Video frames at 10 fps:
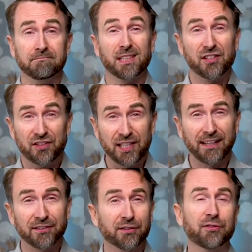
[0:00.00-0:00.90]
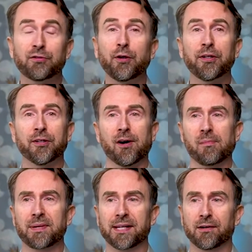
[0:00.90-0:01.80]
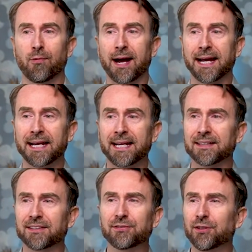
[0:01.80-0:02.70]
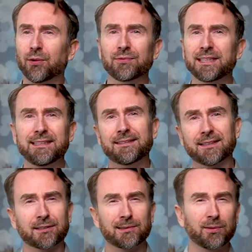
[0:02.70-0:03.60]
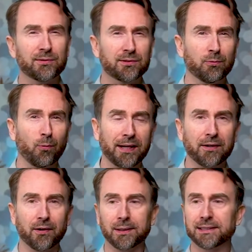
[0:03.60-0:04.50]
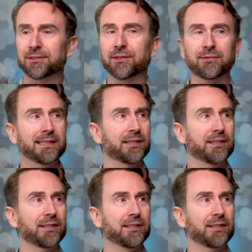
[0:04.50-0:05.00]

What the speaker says: Set your studio up in a way that you don't need to close the window, that you don't need to